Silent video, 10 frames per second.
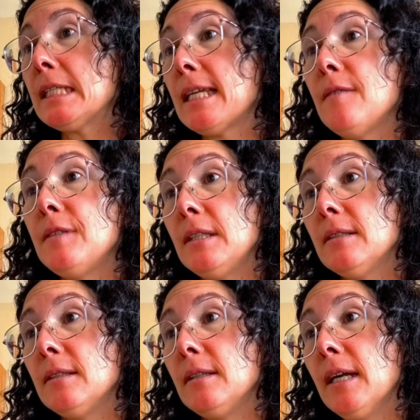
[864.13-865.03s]
saved in
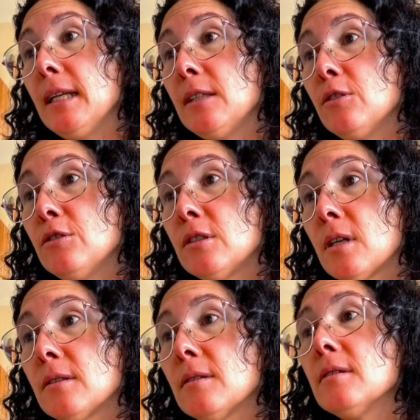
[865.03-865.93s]
the Helidon
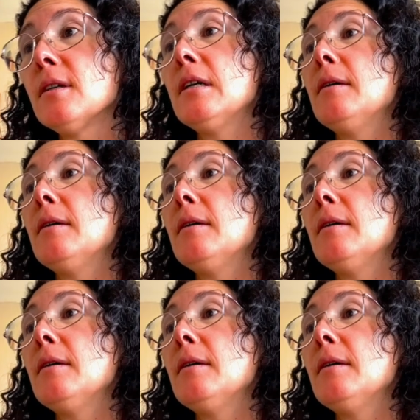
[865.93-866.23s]
starter